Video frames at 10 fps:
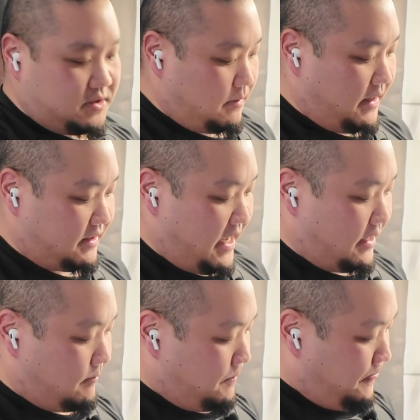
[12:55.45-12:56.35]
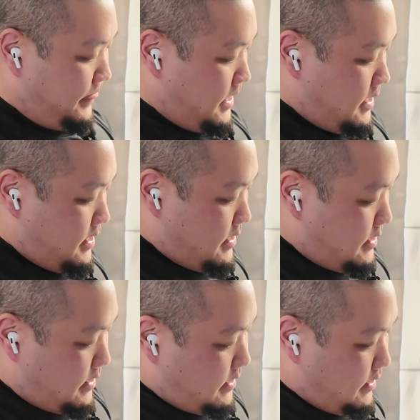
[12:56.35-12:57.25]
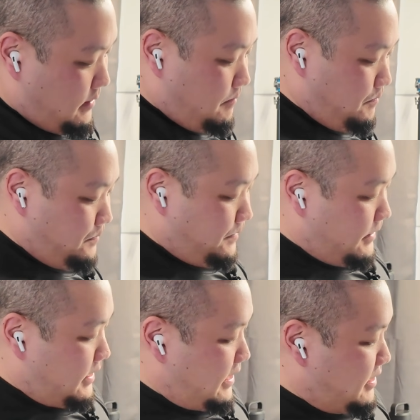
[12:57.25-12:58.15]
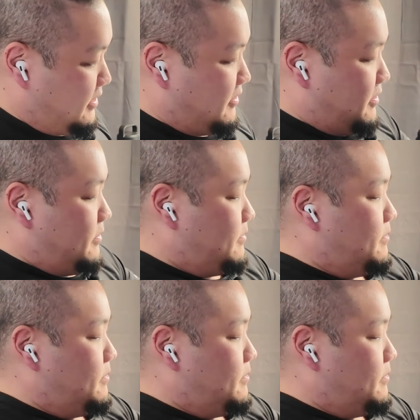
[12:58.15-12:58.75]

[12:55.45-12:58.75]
something like that. And then the